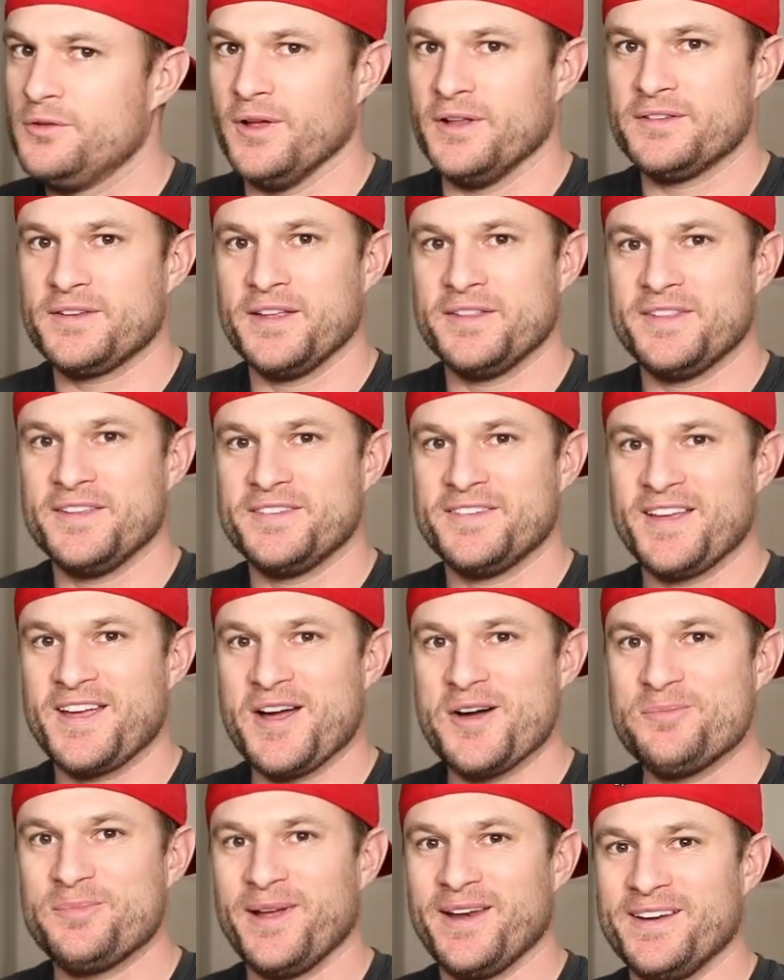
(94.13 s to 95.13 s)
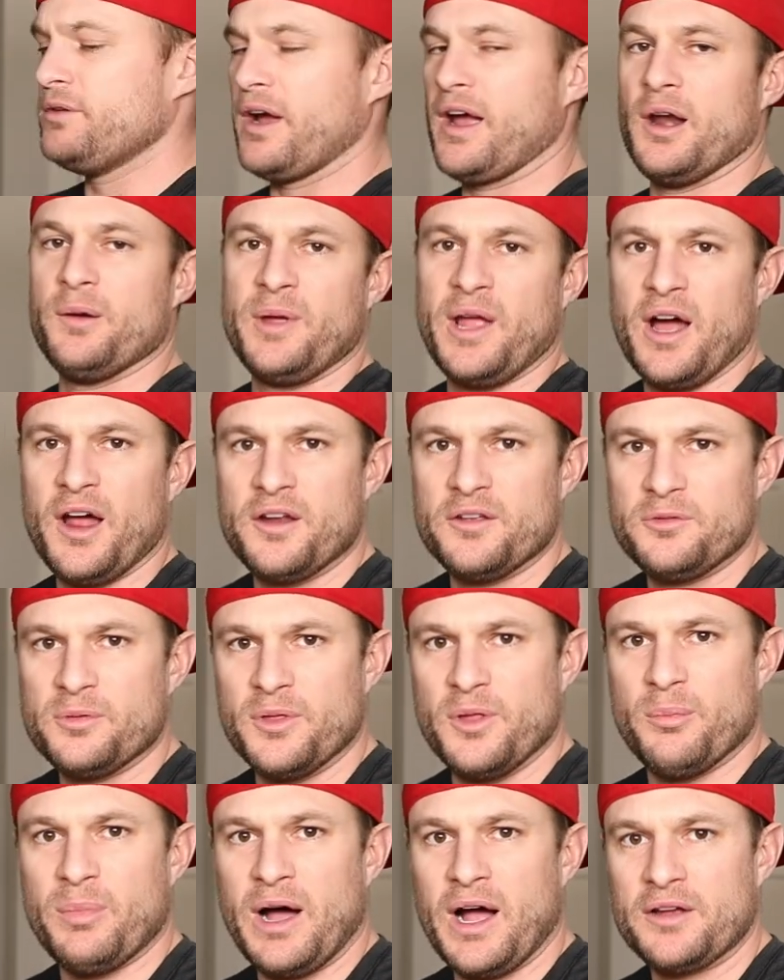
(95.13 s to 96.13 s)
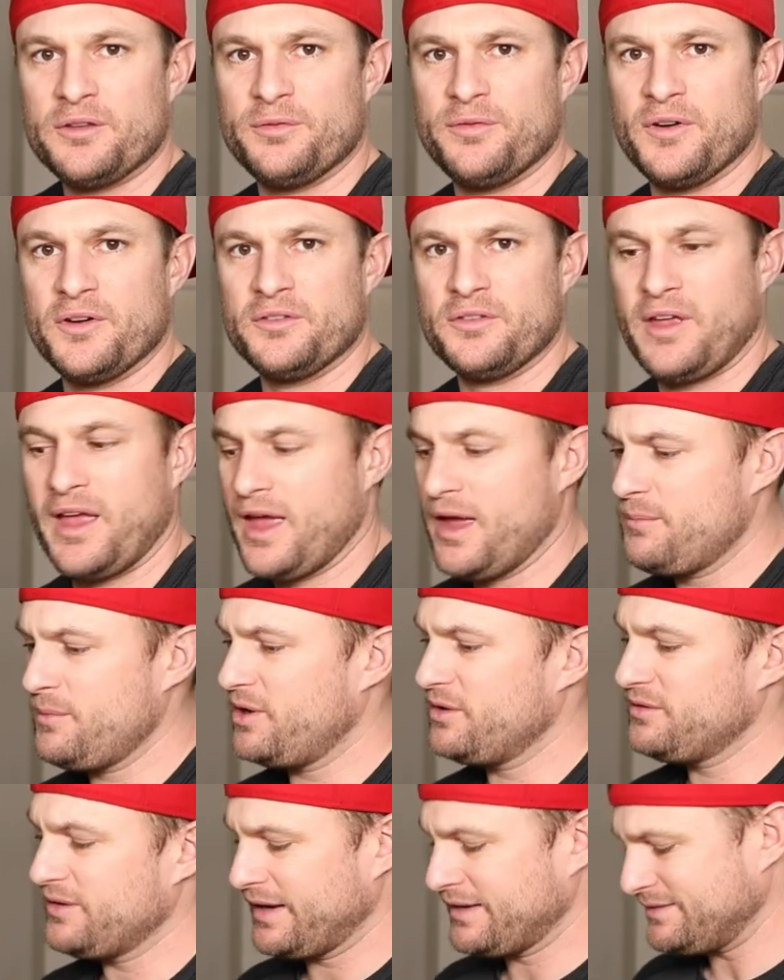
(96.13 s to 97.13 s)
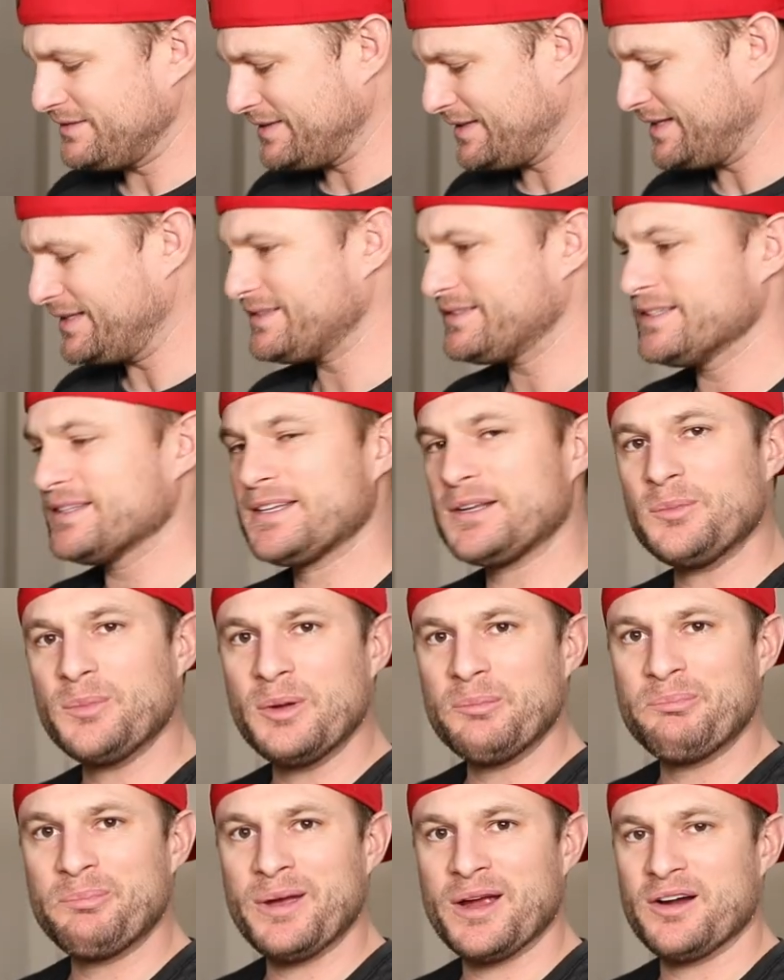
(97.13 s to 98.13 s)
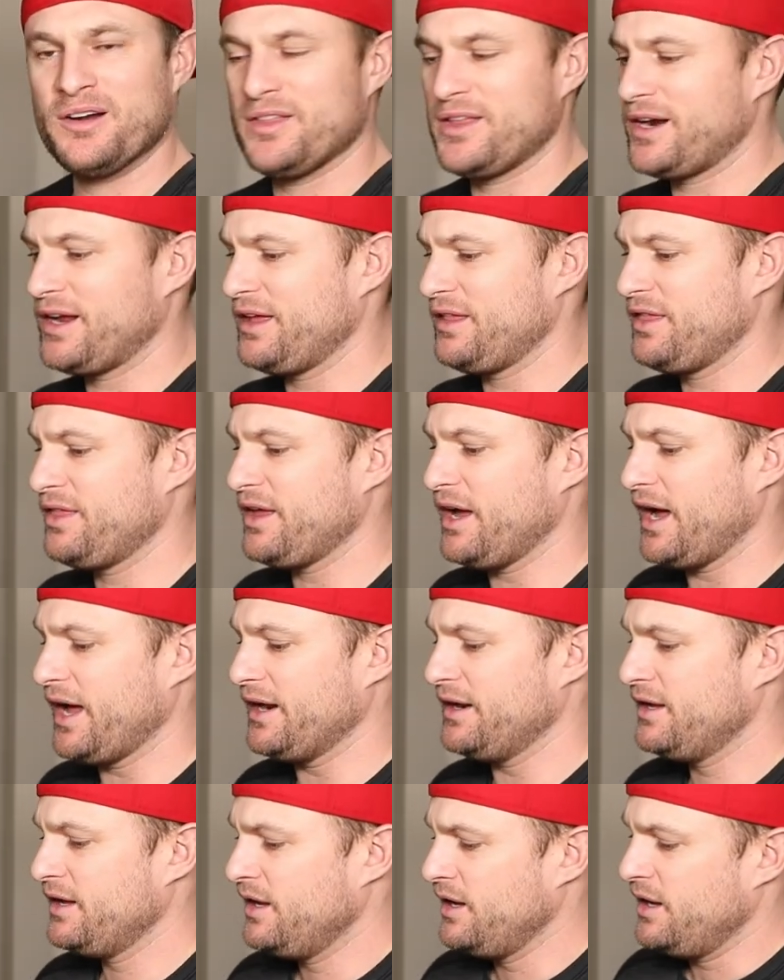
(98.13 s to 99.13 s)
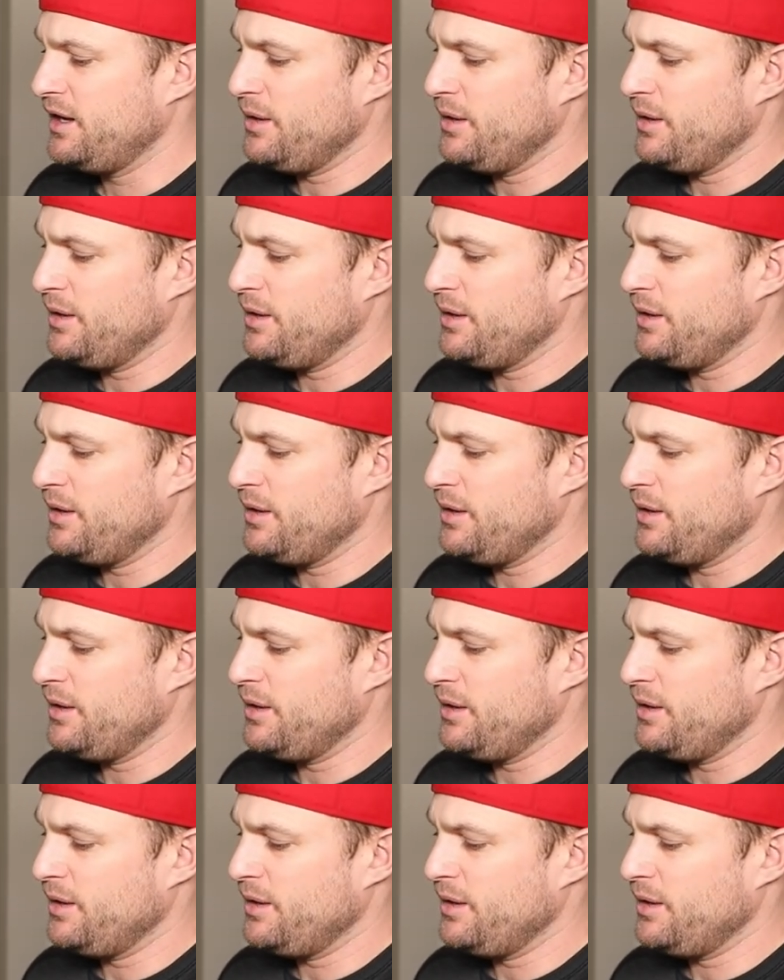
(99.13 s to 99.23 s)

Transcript: So let's get this thing open. So I gotta be honest, when the box first came, I was like, well, that's a little bit bigger than I thought.